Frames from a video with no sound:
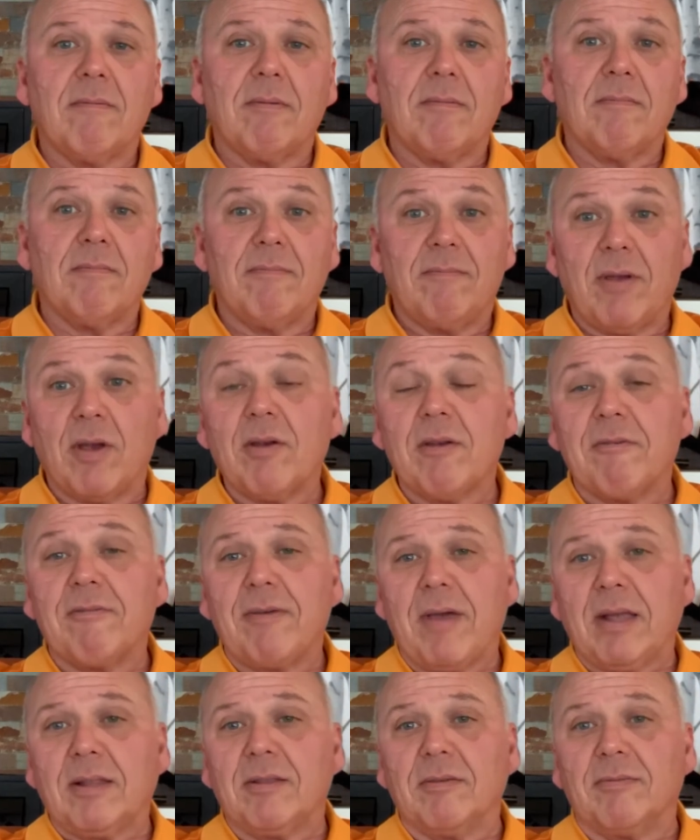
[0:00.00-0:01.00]
Very
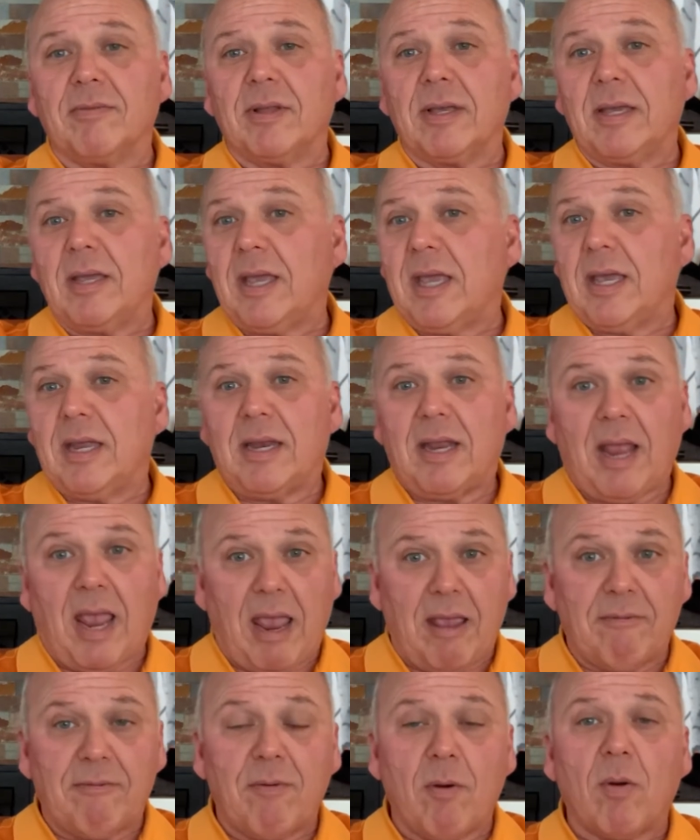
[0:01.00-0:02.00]
effectively, in
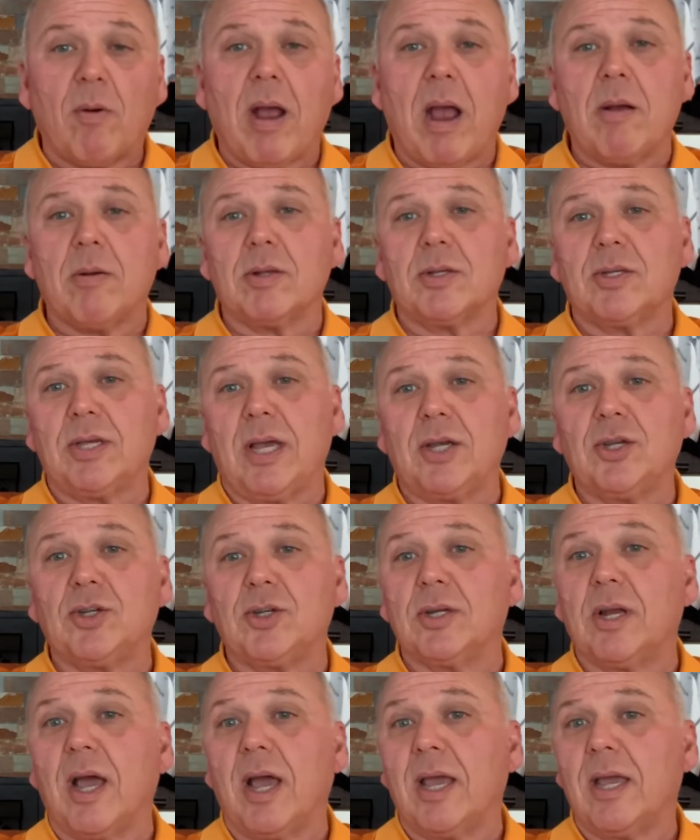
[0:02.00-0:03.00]
a 4-hour
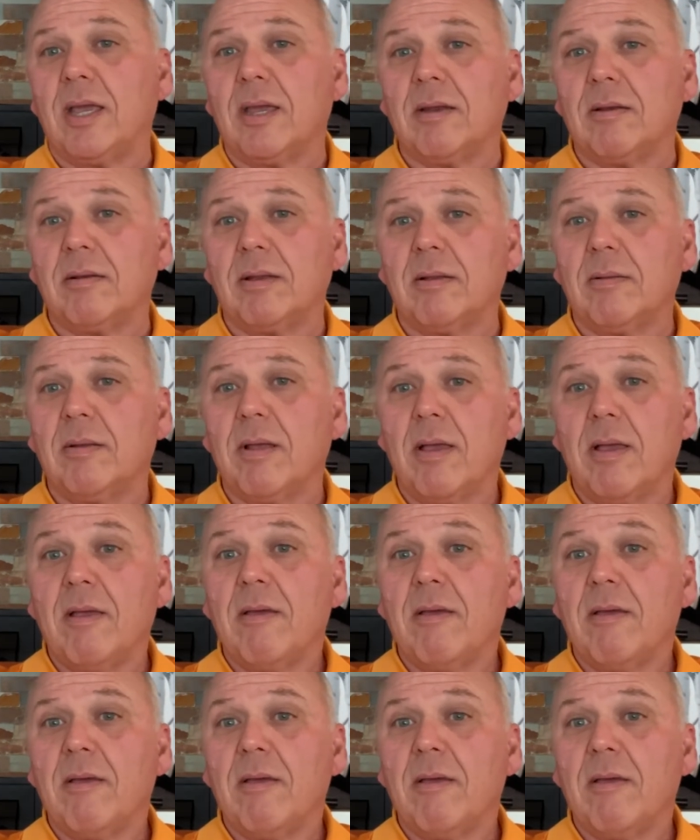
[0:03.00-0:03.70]
session, I can